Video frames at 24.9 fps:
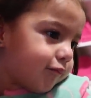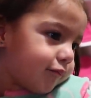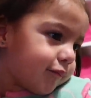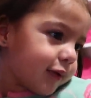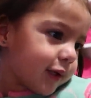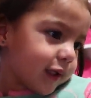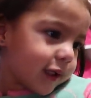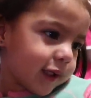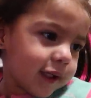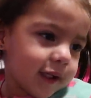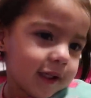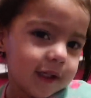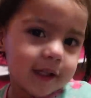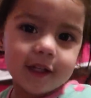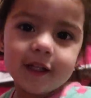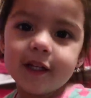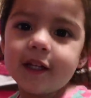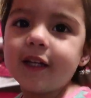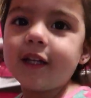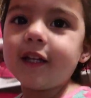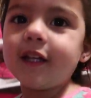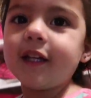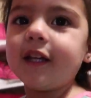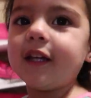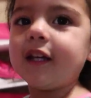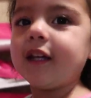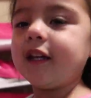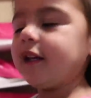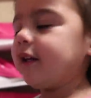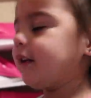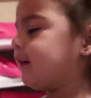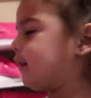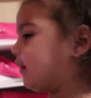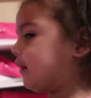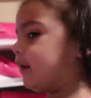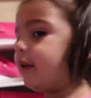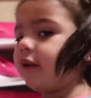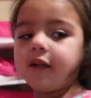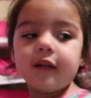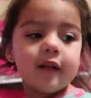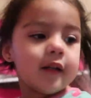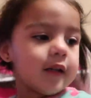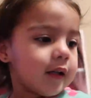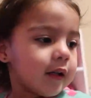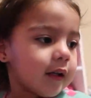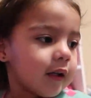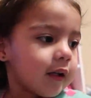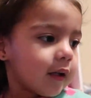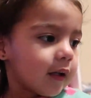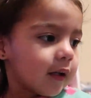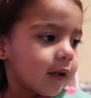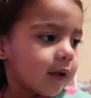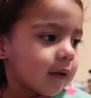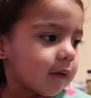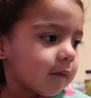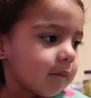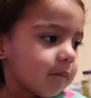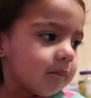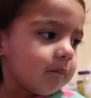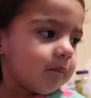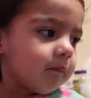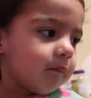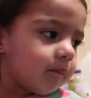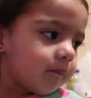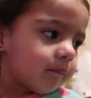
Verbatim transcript: Peach. What color is this, Autumn?